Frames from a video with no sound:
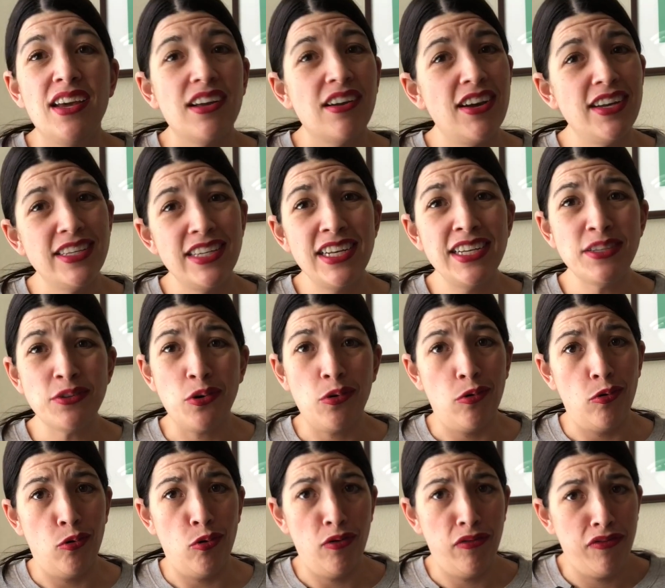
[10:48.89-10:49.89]
Guys, it is
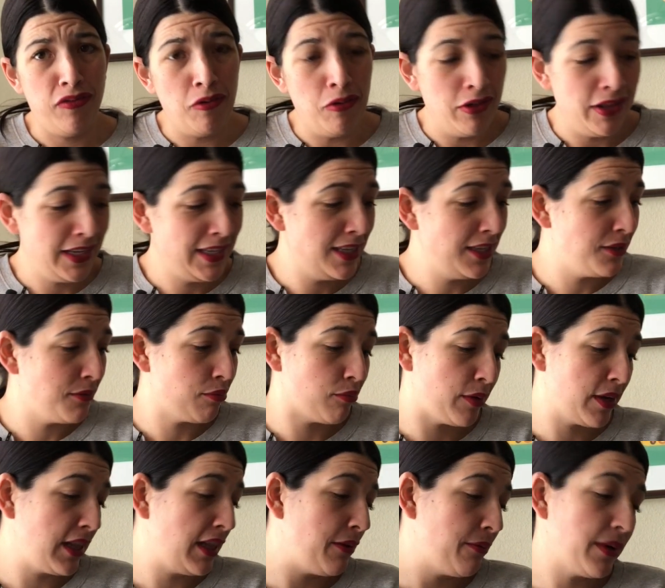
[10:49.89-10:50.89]
awful. This is
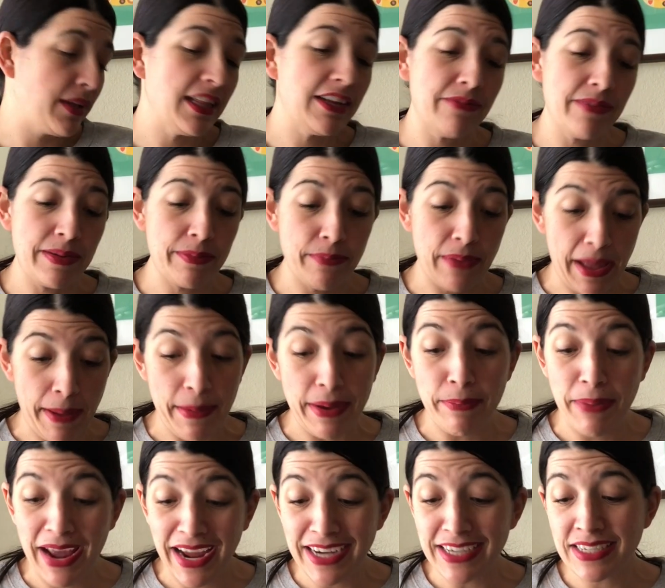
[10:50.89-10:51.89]
really
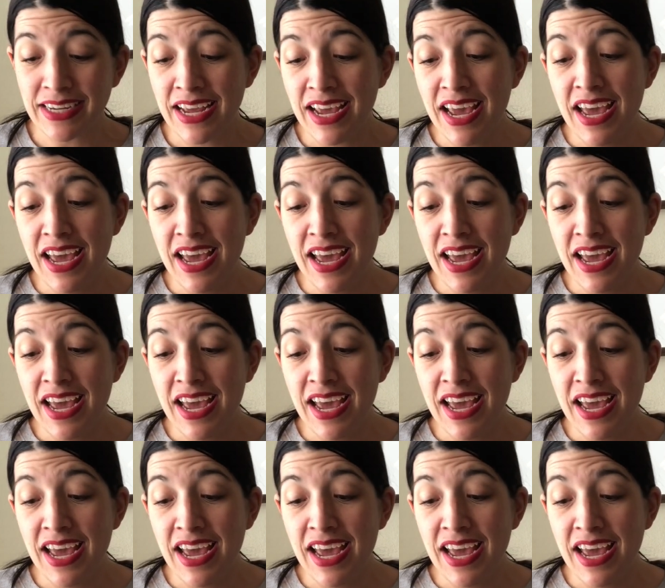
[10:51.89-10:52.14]
bad paint.